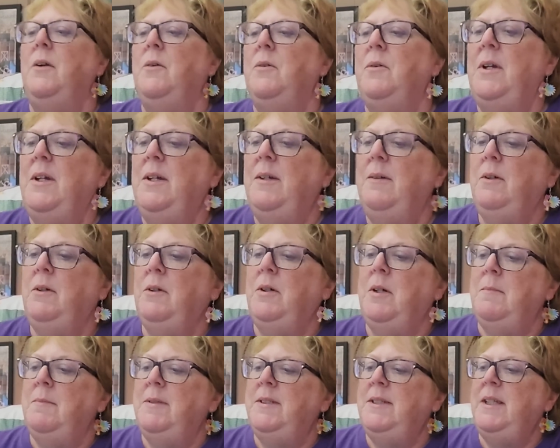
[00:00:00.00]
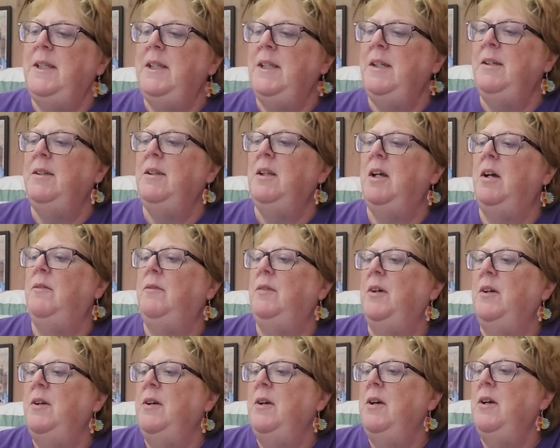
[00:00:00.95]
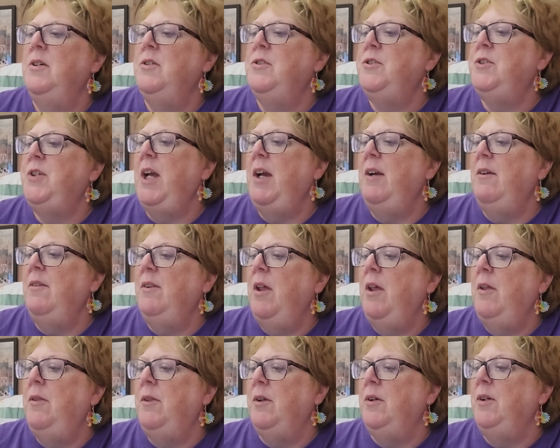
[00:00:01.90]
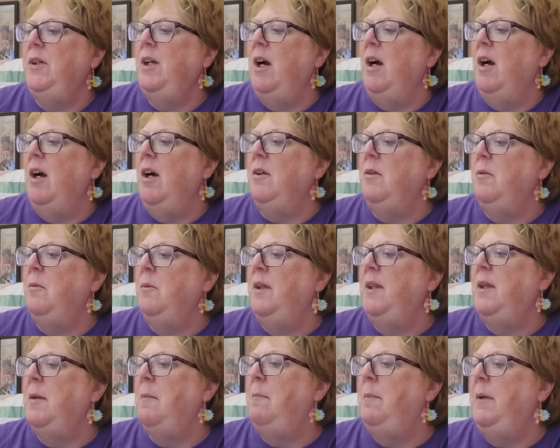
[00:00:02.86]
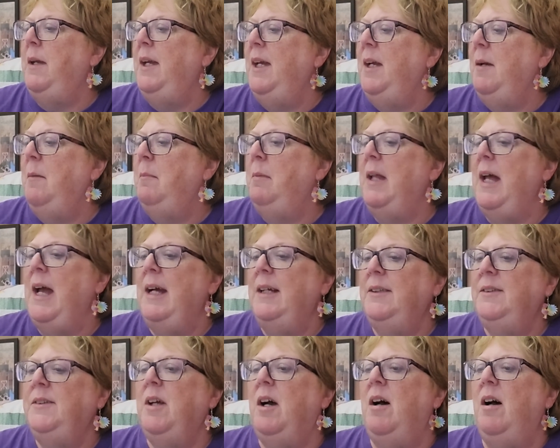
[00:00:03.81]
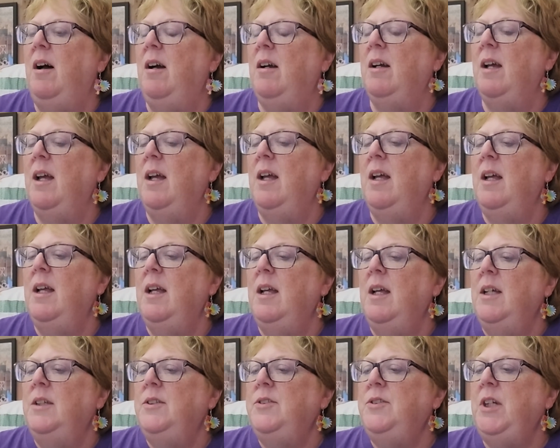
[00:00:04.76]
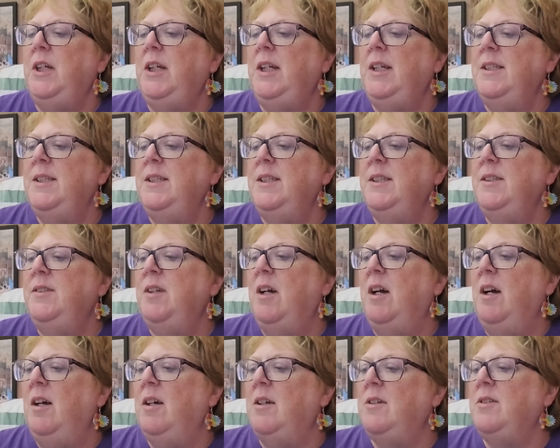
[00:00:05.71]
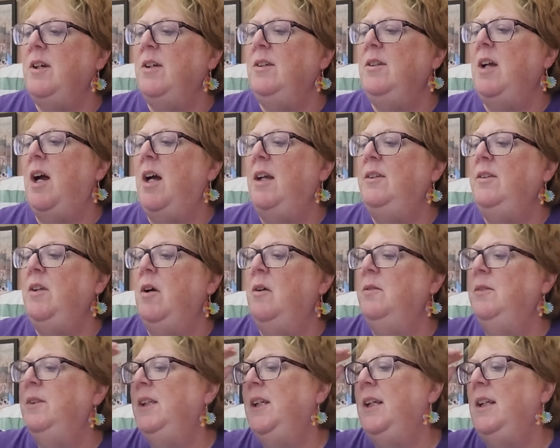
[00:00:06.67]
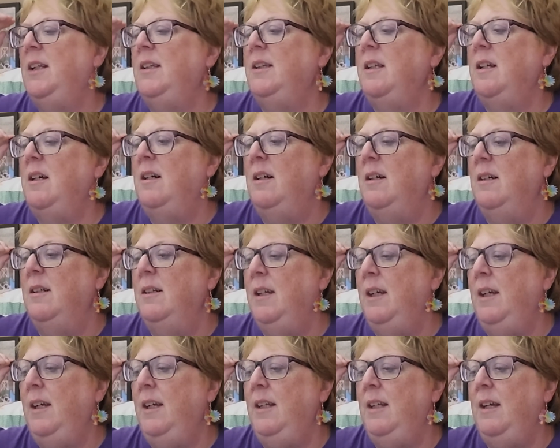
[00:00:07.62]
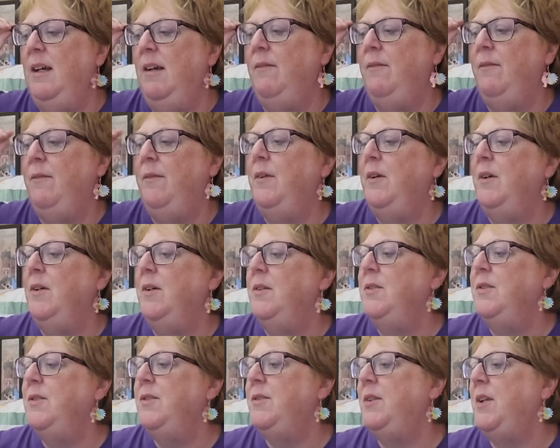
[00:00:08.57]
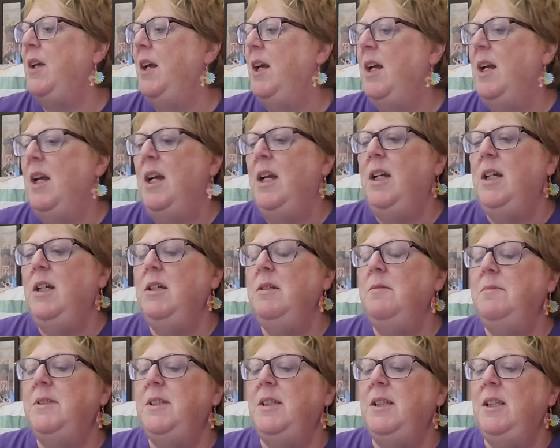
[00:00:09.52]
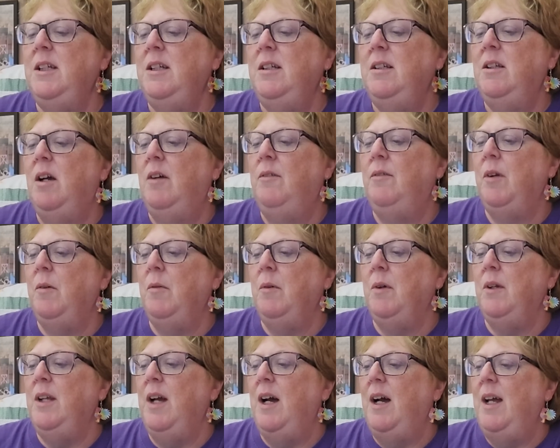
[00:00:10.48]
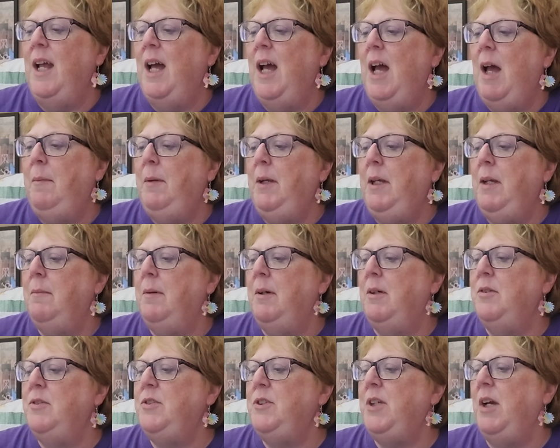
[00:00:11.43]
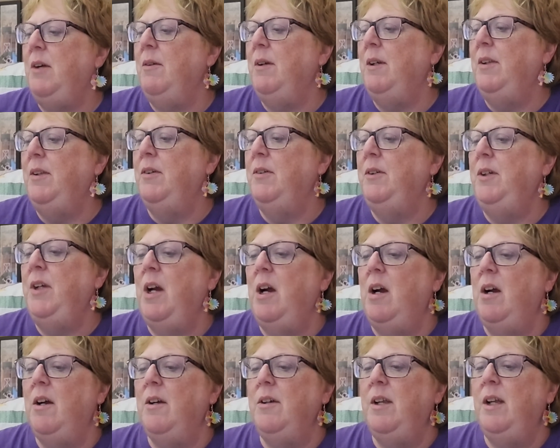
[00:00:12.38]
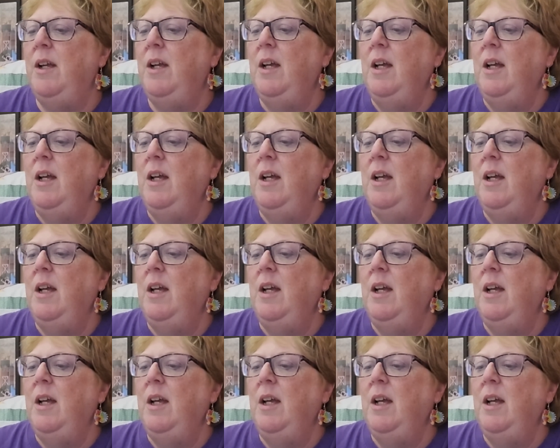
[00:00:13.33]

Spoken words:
Okay. Crimson and Clover shared their yard with a big black dog. Chickens and dogs are not known to get along, and at first, Crimson and Clover were not happy about sharing their yard.